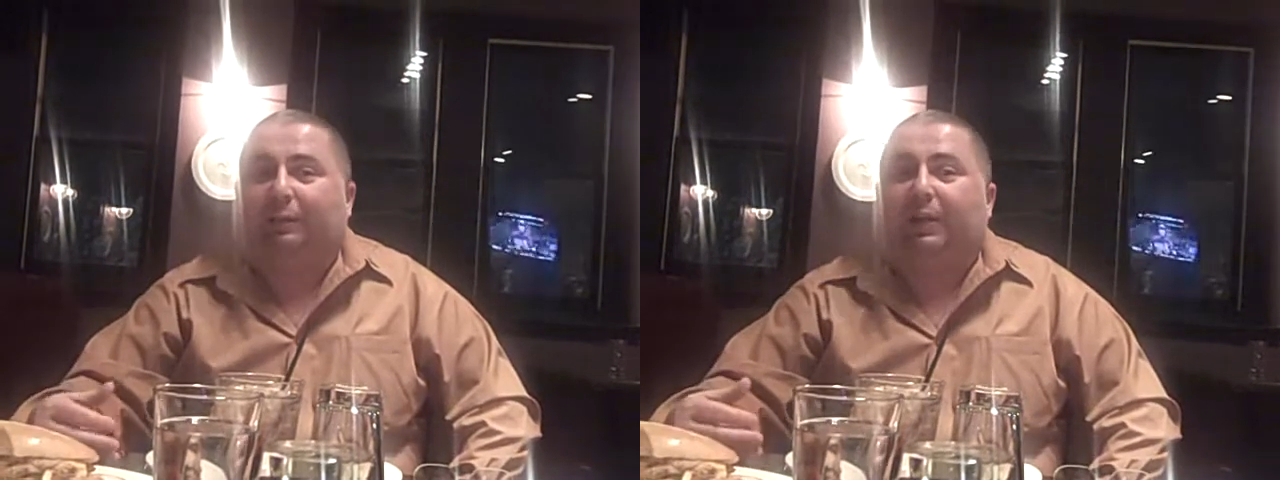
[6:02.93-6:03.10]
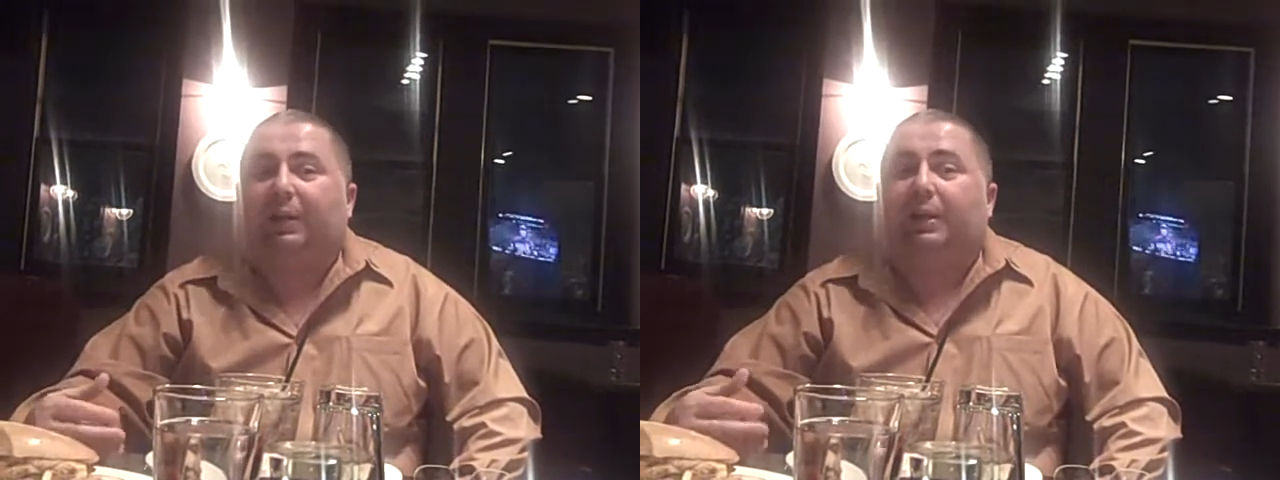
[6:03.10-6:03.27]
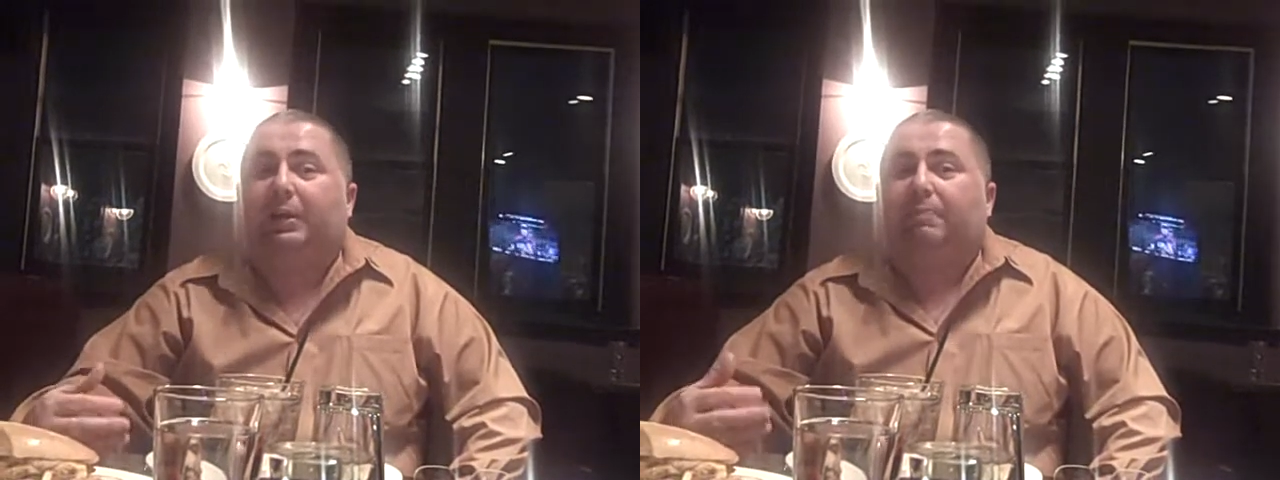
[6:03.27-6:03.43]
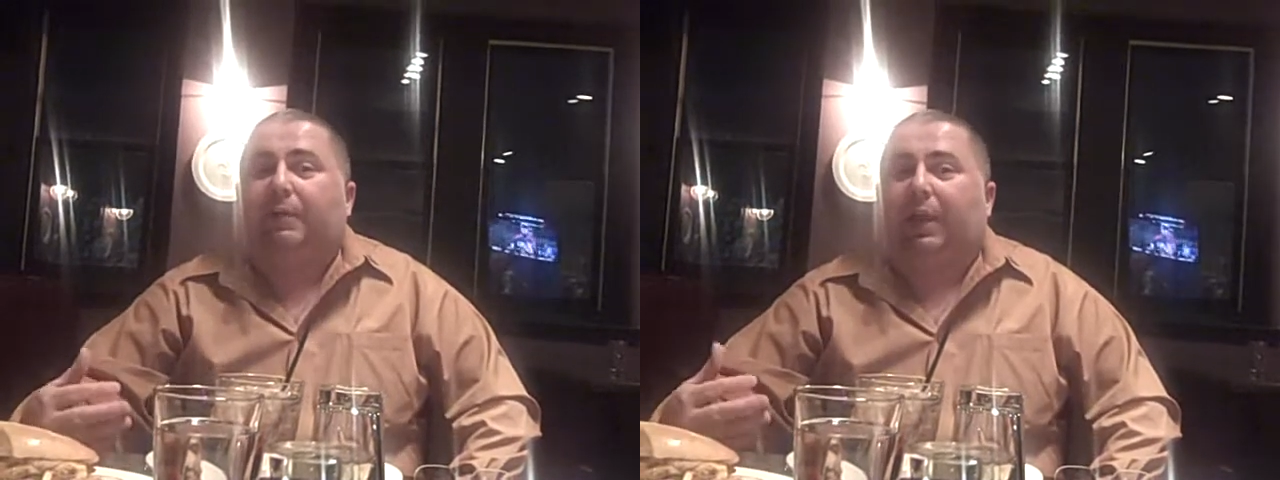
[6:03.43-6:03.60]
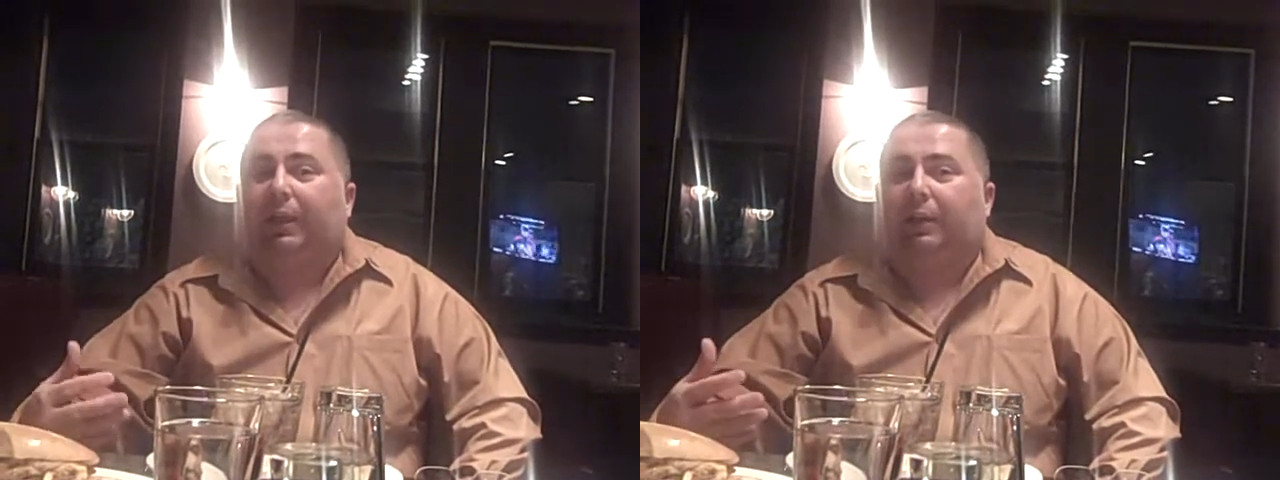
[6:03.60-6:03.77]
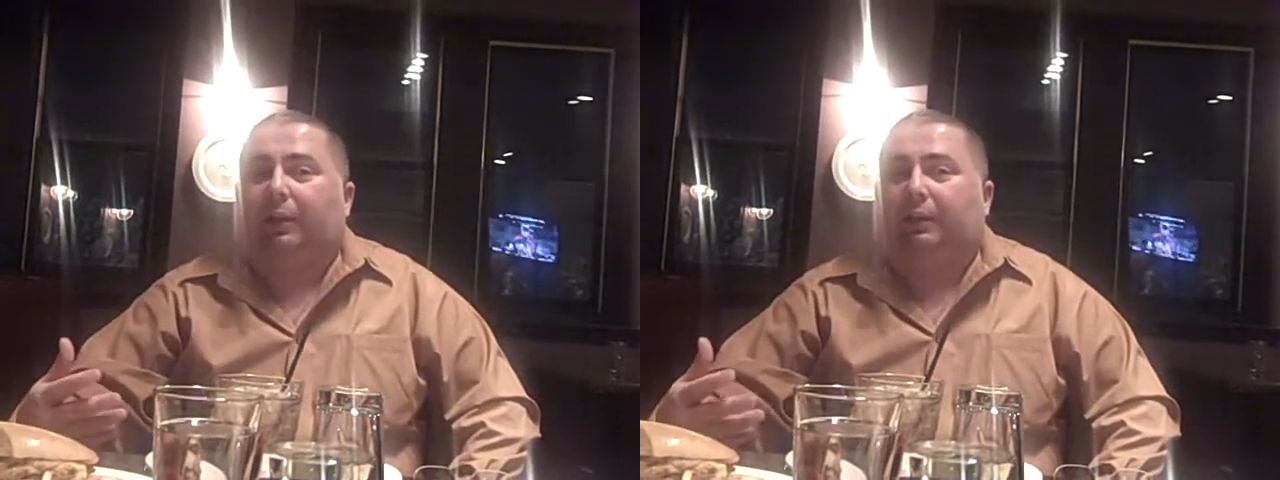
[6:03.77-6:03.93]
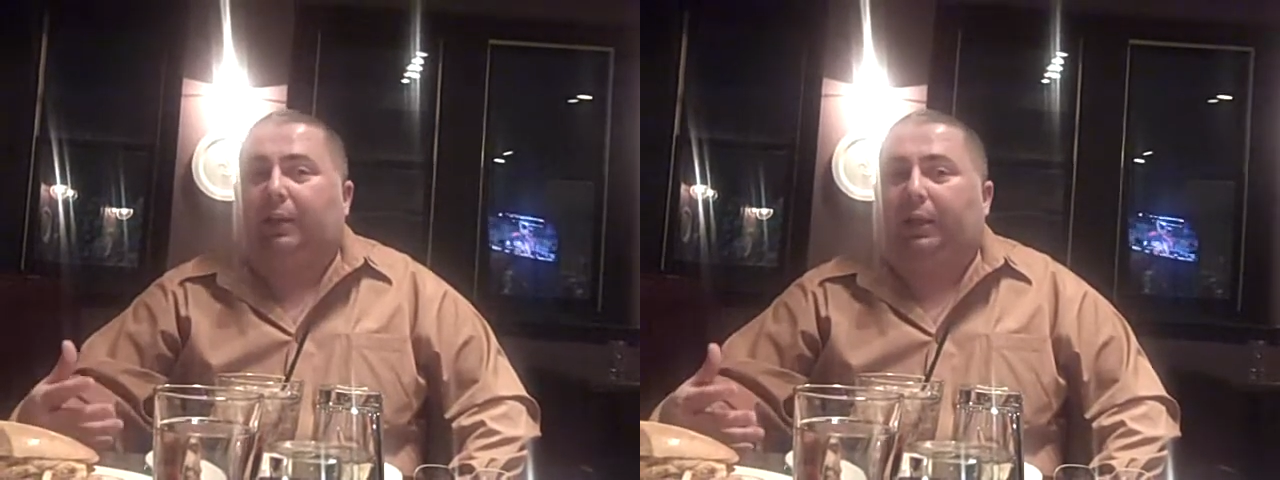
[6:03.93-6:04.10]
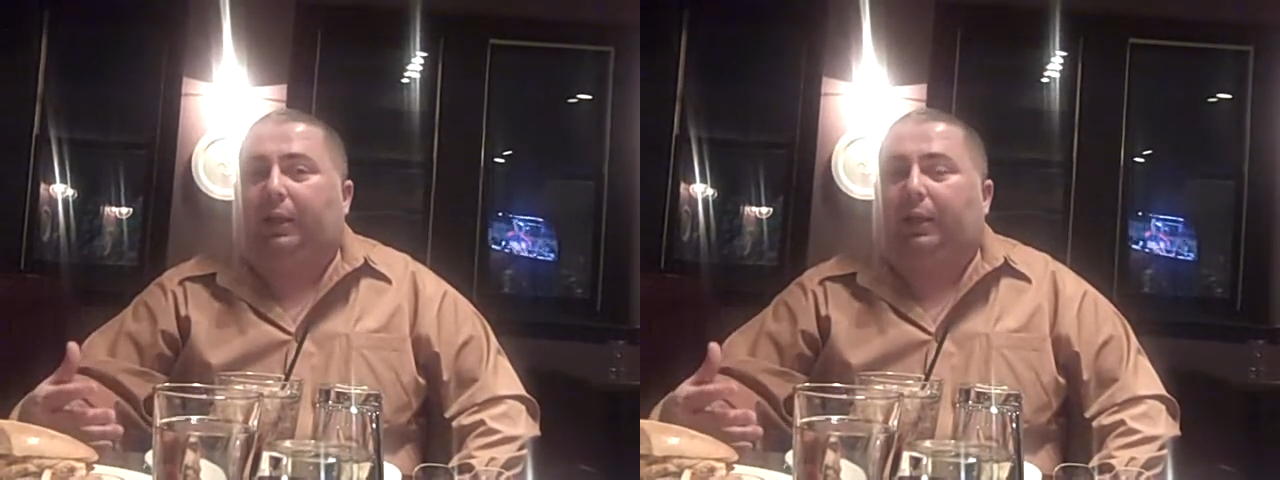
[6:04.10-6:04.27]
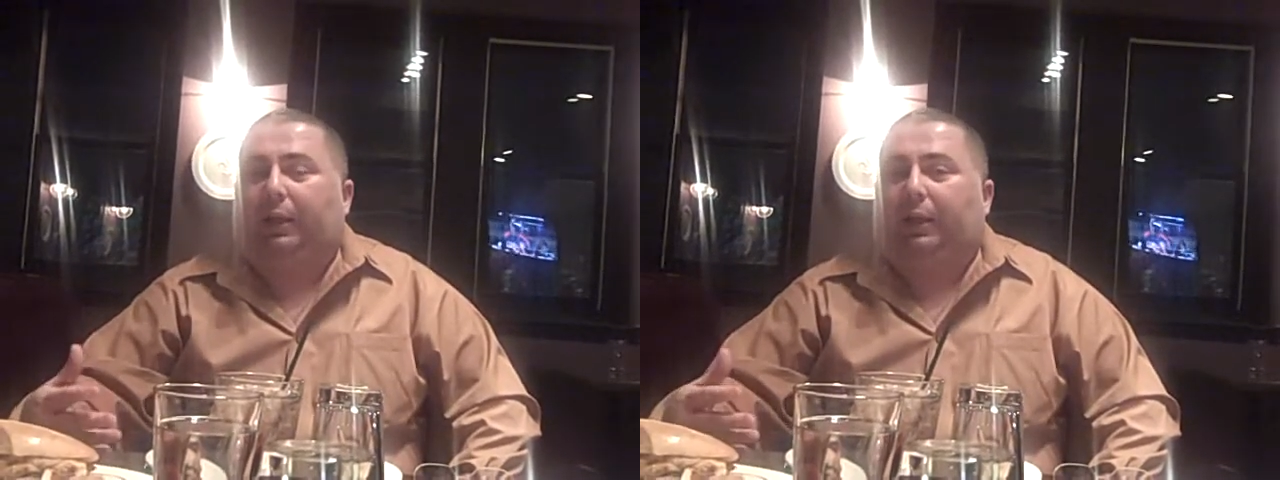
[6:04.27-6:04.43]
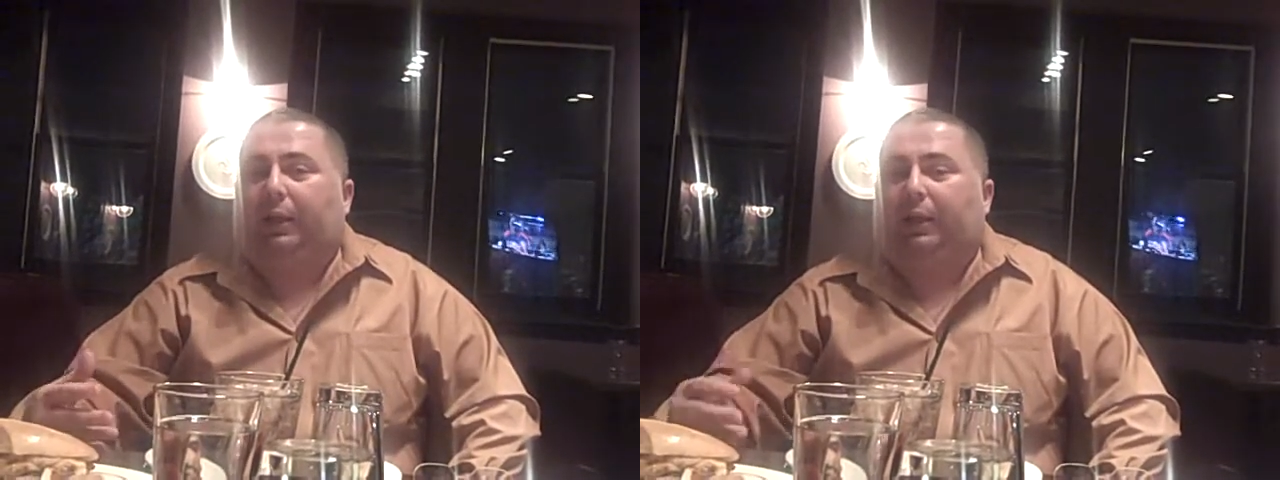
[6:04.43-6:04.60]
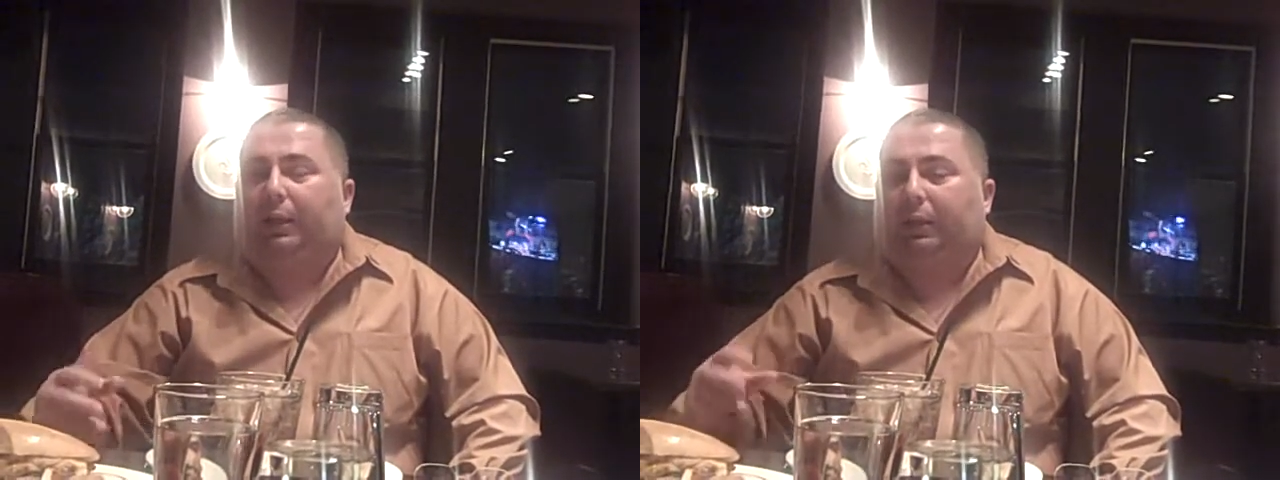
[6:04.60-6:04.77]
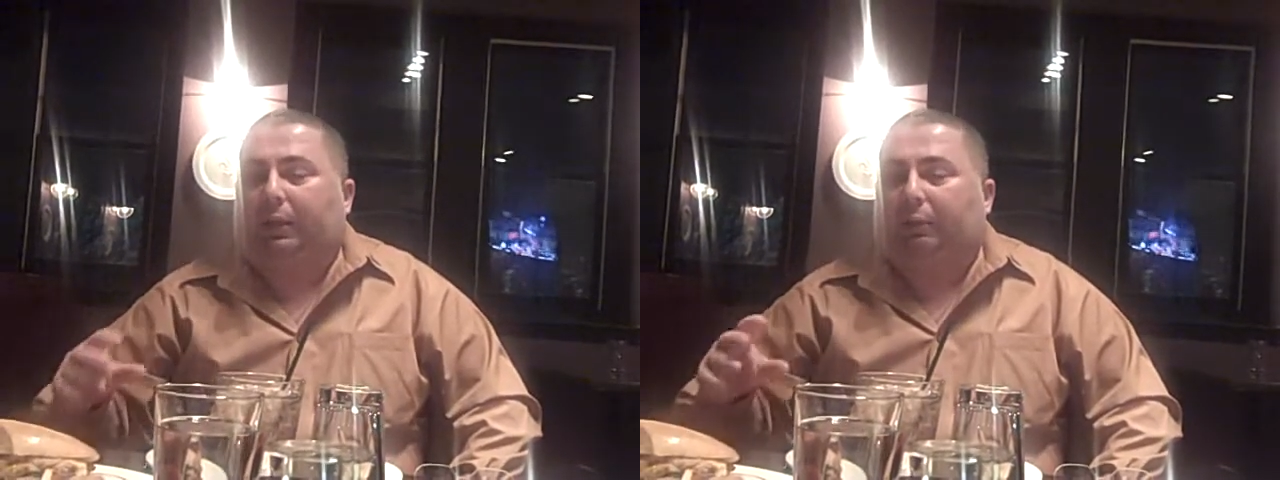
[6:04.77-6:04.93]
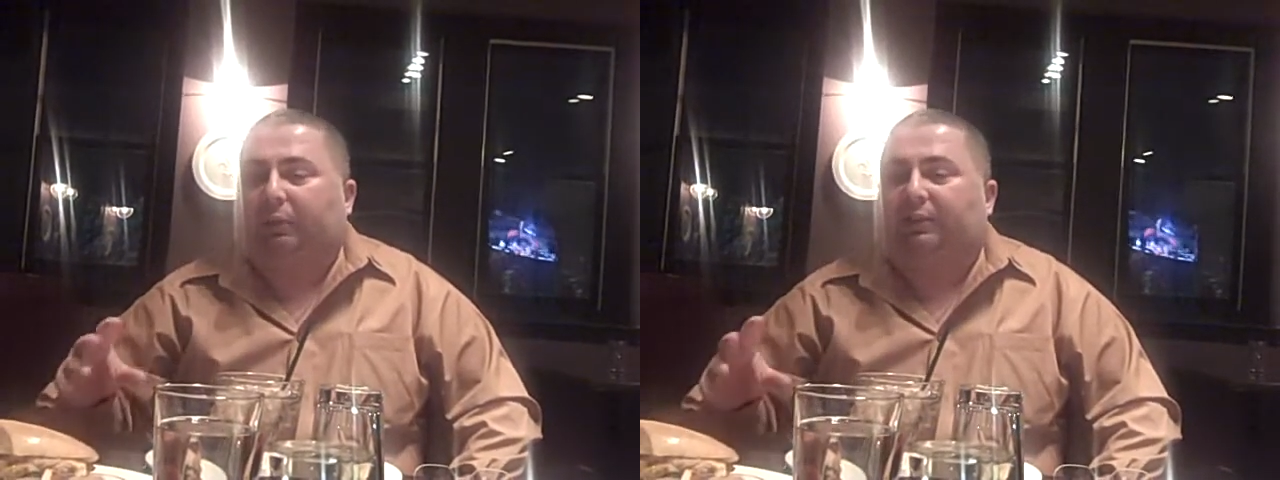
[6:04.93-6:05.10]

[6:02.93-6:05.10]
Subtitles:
for me, and it